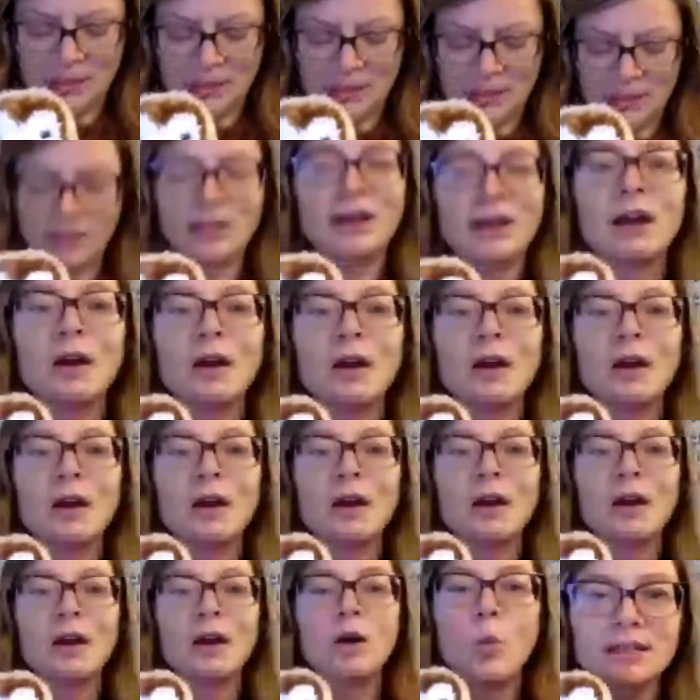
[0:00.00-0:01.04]

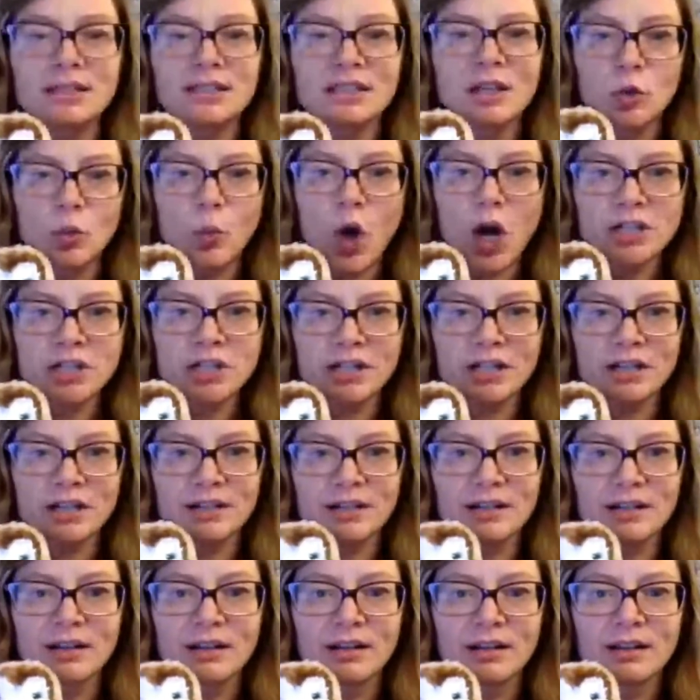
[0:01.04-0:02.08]
want,
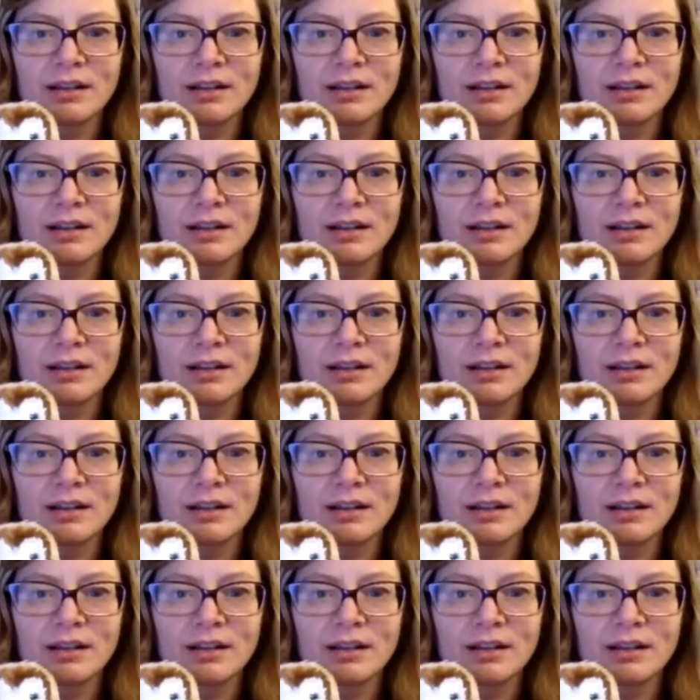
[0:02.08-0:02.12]
water.